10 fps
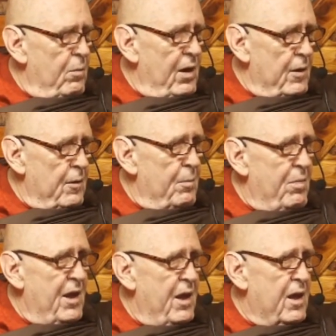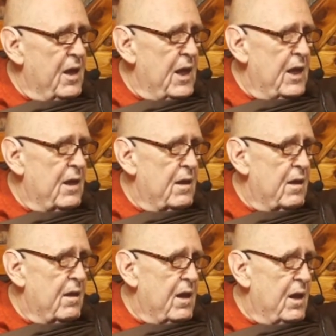about being
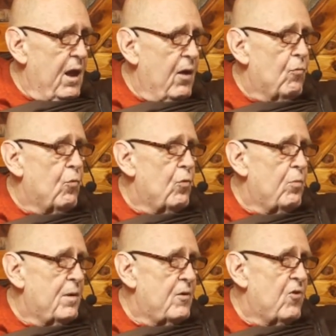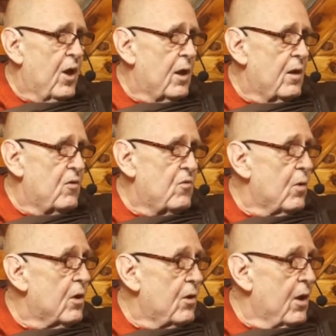in the arupa jhanas,
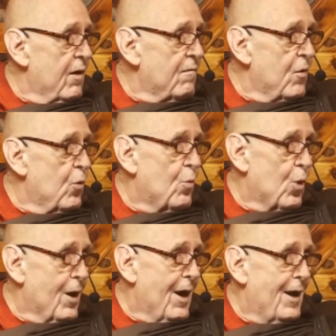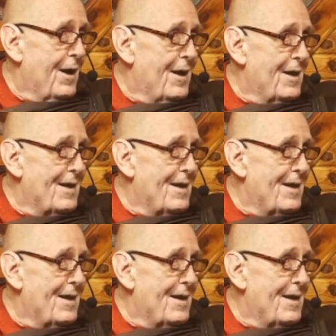where you have no more eye,